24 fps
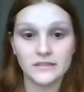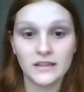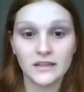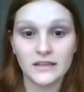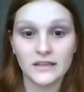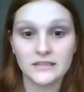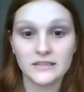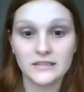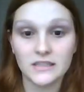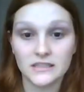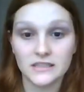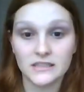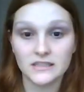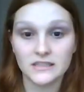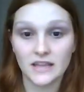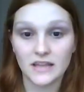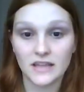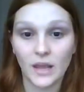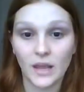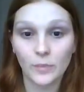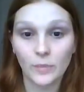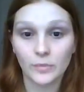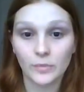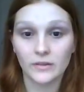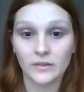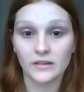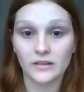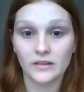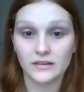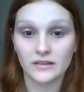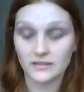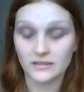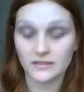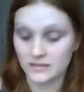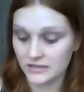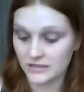that's that step.
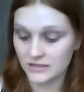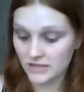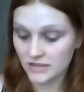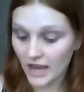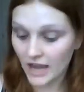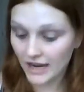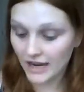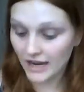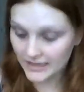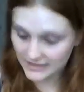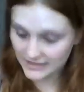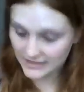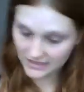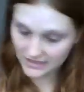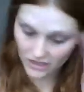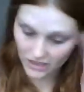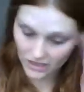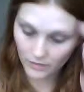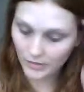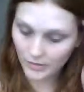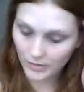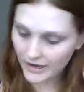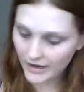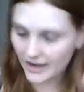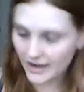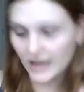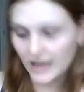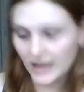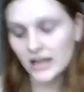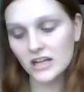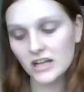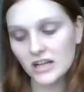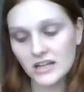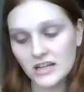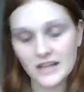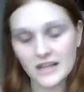Tiniest little bit.
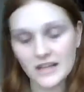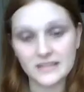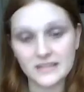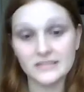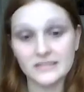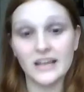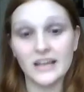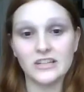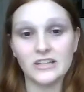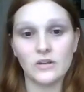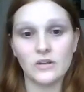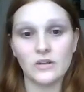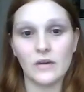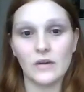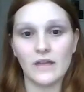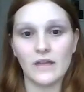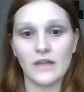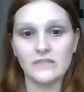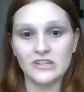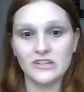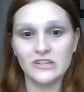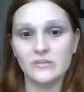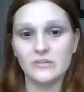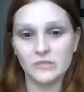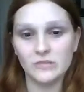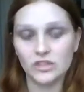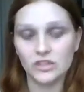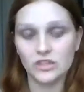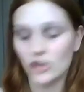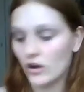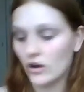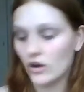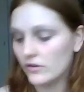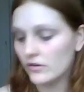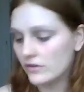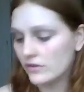Like I say, I don't want to have too much
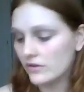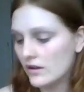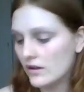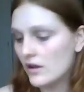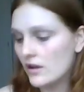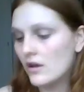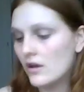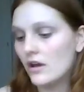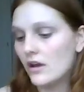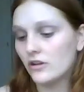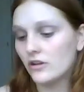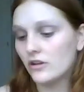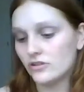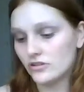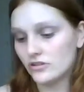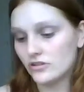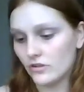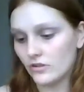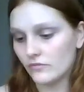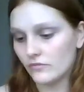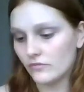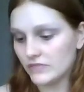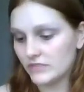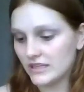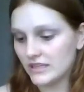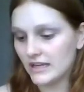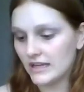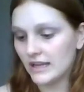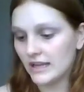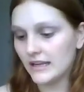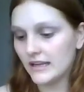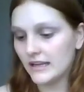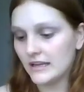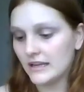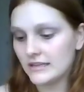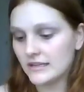on, just look
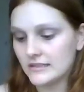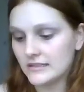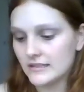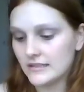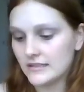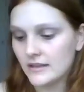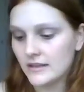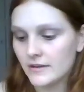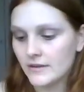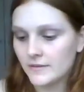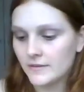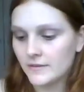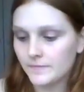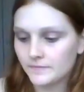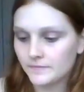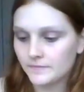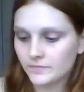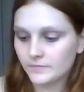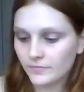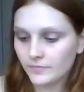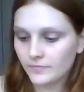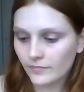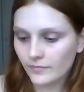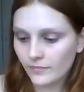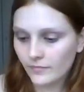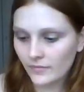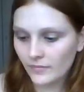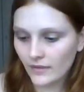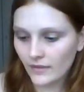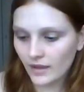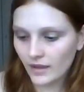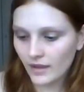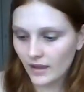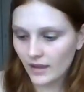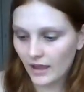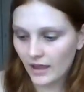ridiculous.
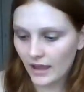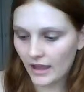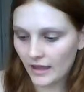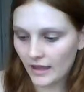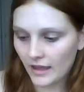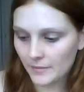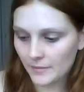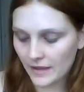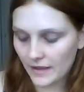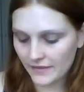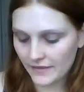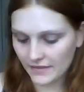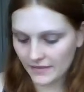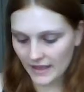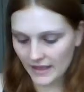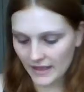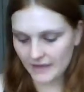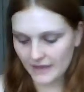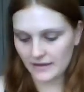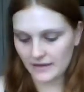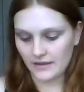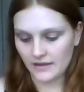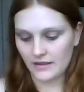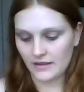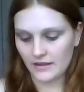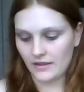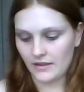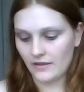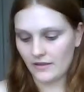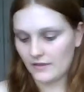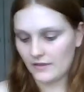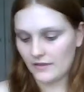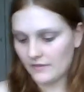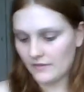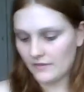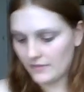And then
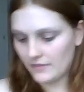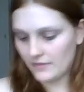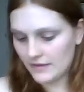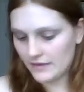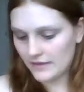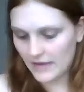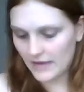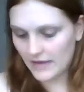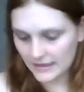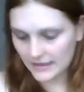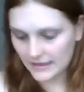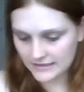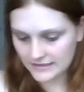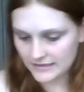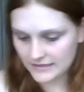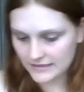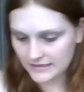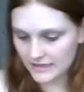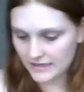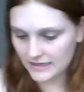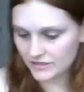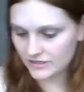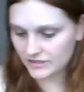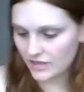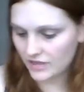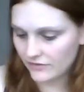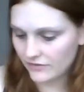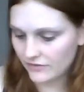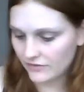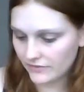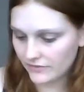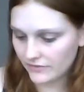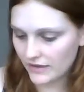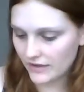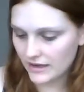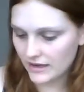the next stage after
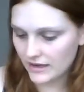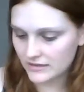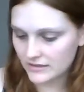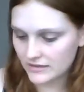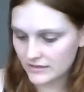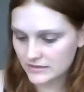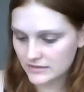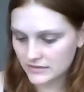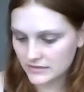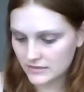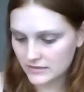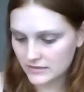that,